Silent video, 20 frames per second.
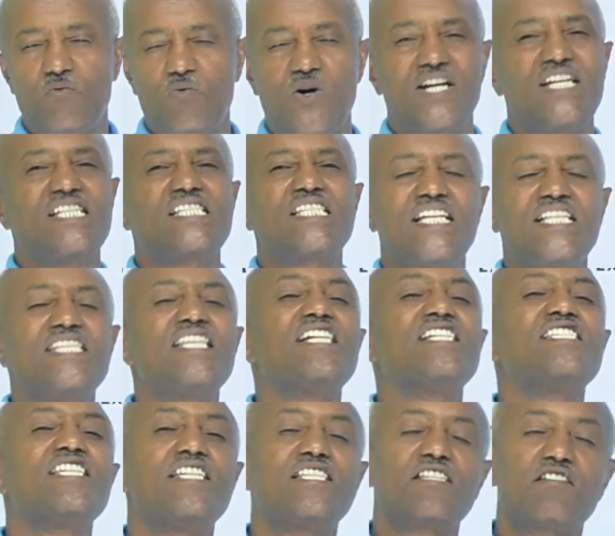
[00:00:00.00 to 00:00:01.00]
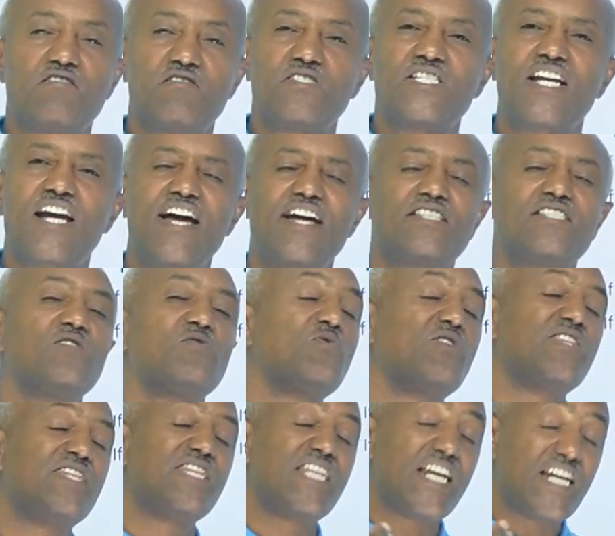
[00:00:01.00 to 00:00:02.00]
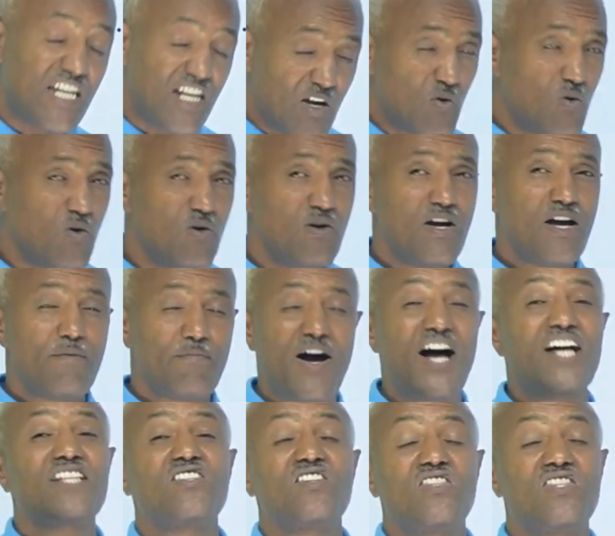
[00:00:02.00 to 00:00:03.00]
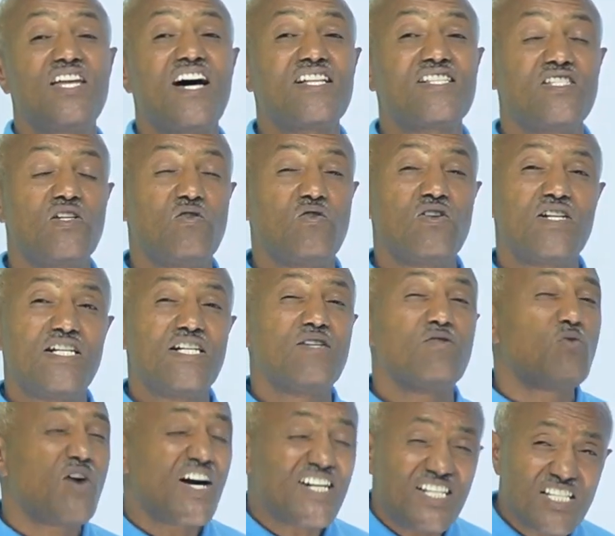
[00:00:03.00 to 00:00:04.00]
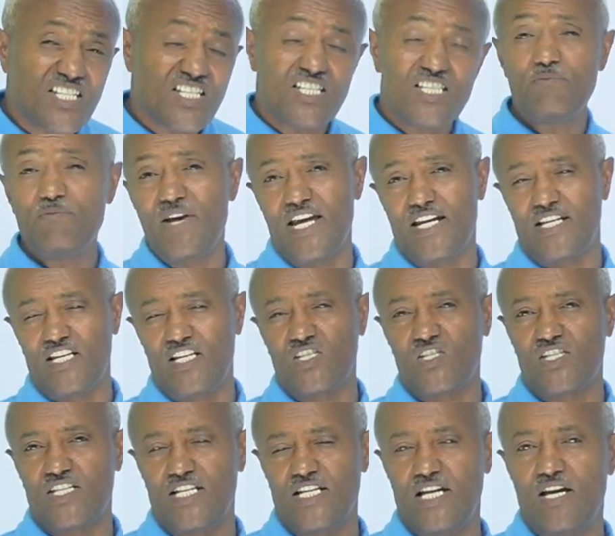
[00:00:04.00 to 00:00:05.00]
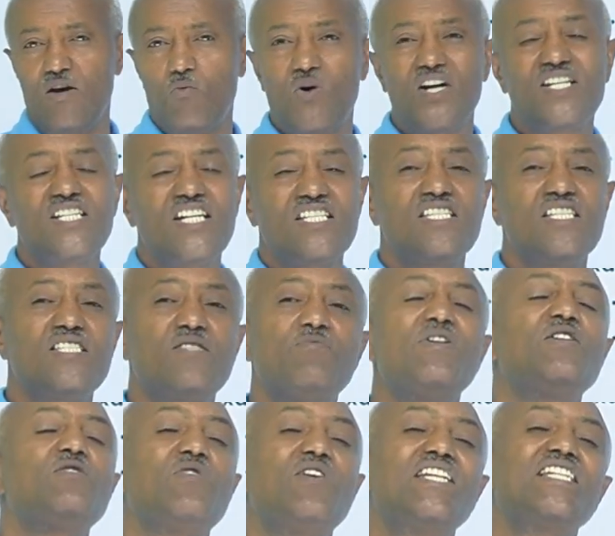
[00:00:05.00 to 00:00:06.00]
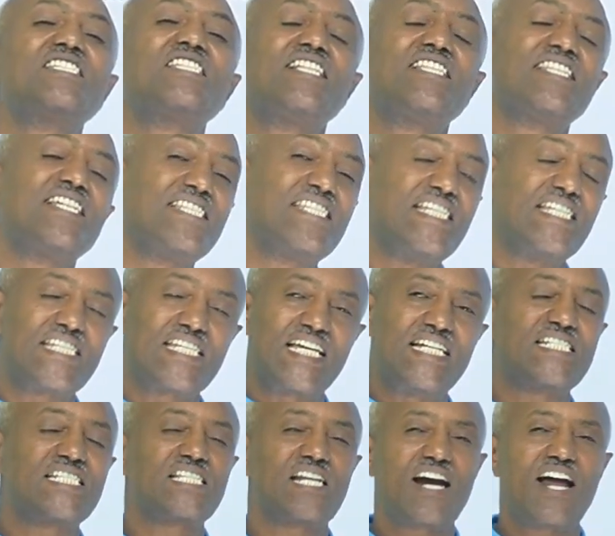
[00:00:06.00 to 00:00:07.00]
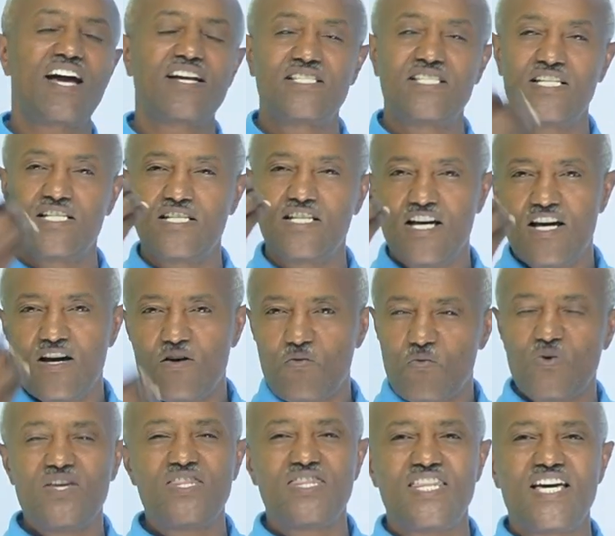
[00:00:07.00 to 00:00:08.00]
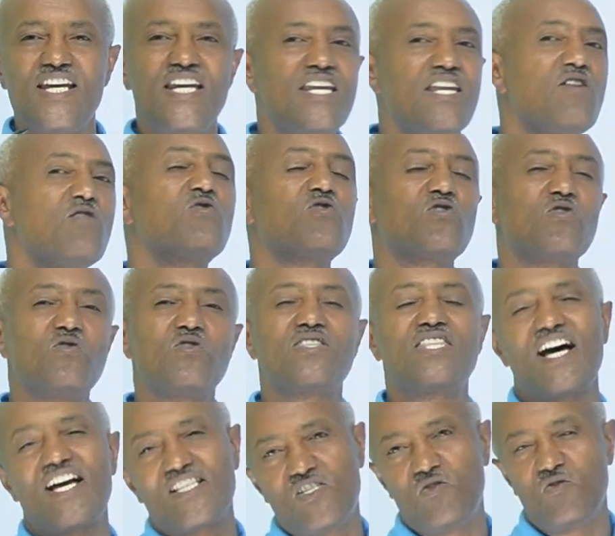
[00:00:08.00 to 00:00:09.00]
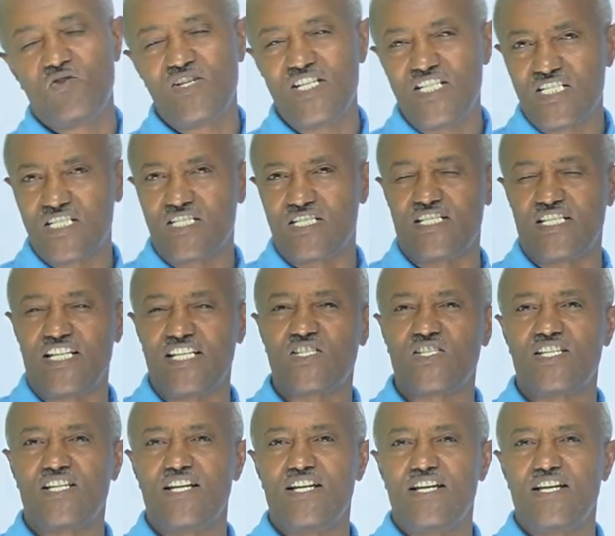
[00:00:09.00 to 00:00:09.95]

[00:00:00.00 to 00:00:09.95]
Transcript: When a sentence is constructed with the new pattern that you learned, what does it mean? Yes? What does it mean when a sentence is constructed with the new rule that you learned? Yes?